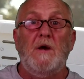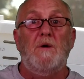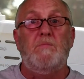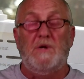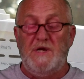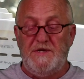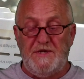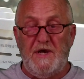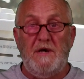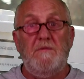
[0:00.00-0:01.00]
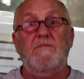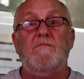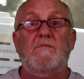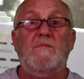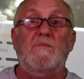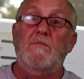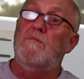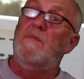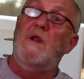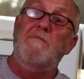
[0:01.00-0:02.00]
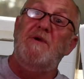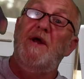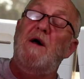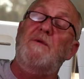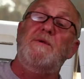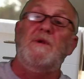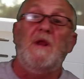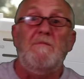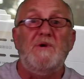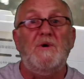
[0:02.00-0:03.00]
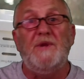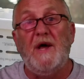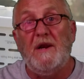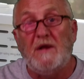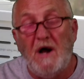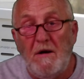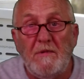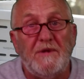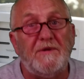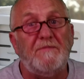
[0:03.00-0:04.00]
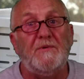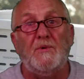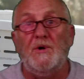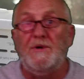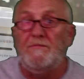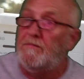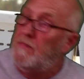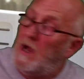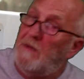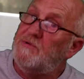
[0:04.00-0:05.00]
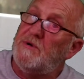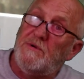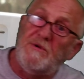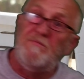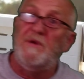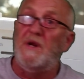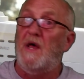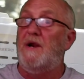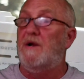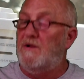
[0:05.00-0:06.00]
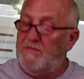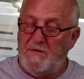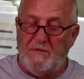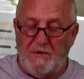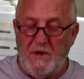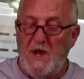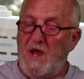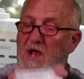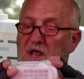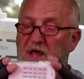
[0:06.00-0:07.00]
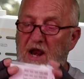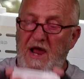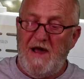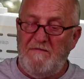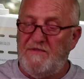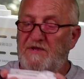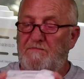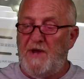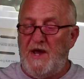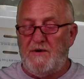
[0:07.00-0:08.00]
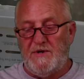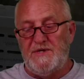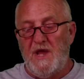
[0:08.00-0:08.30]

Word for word: please let me know down in the comments if you would. I'm sure there'd be a lot of other people that have these batteries.